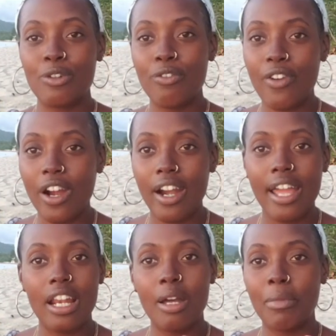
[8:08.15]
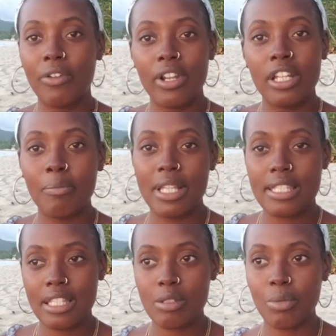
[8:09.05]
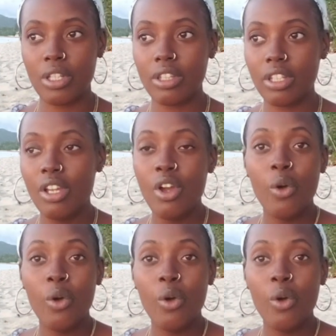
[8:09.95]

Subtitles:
so far, and I'm already in my 6 month.